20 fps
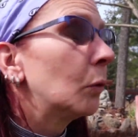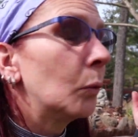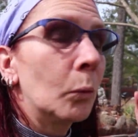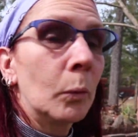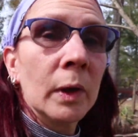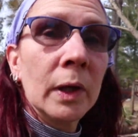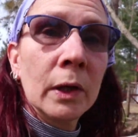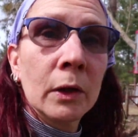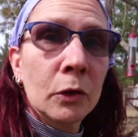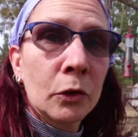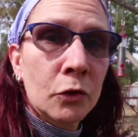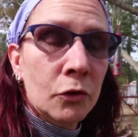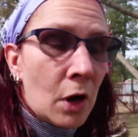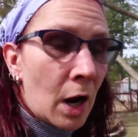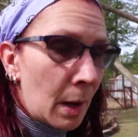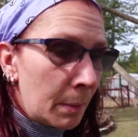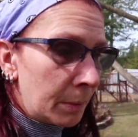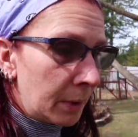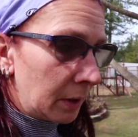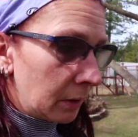willow
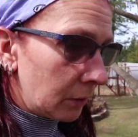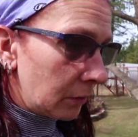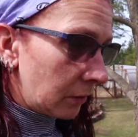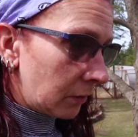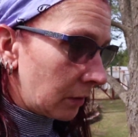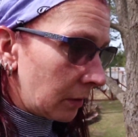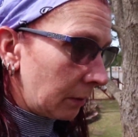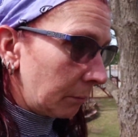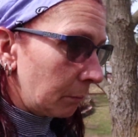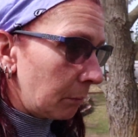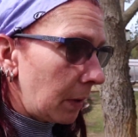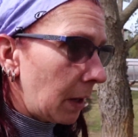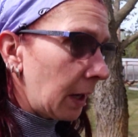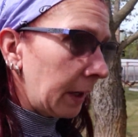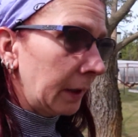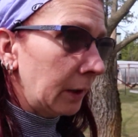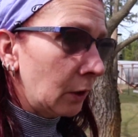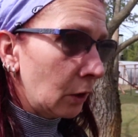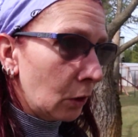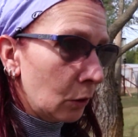droppings and
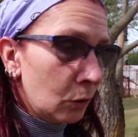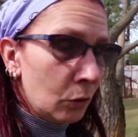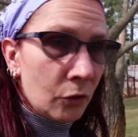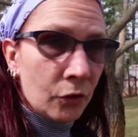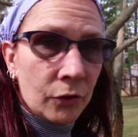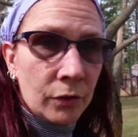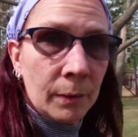pine cones